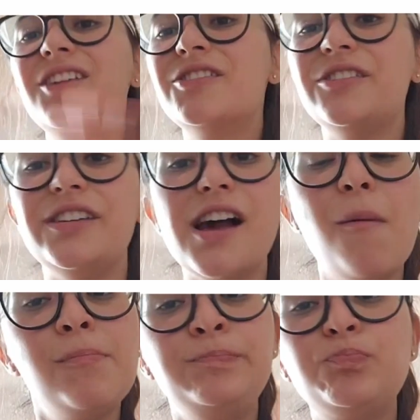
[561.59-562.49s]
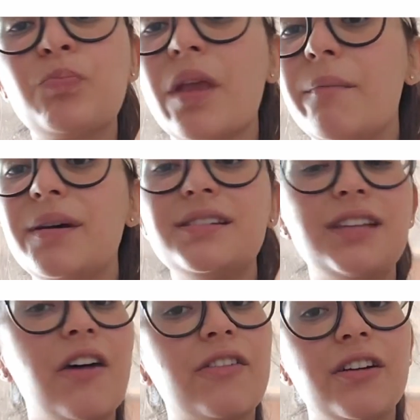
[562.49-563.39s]
South Korea, but
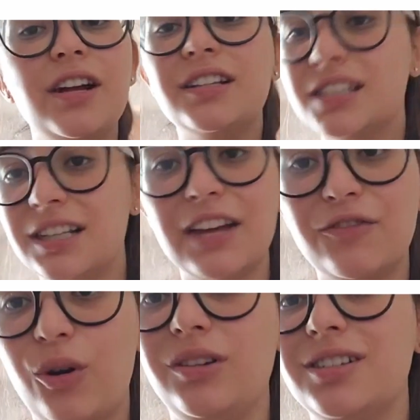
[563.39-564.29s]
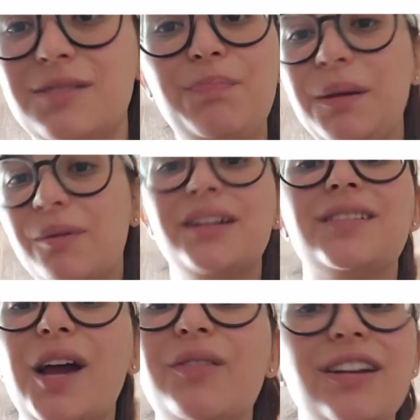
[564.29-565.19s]
South Korea doesn't like foreigners. People in
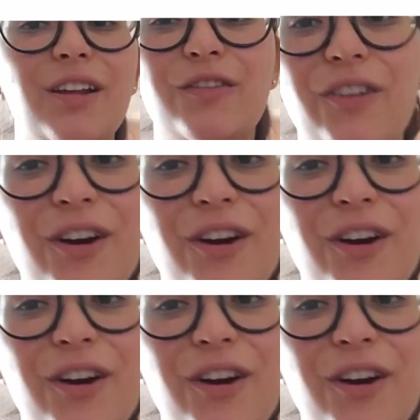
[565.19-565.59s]
Taiwan love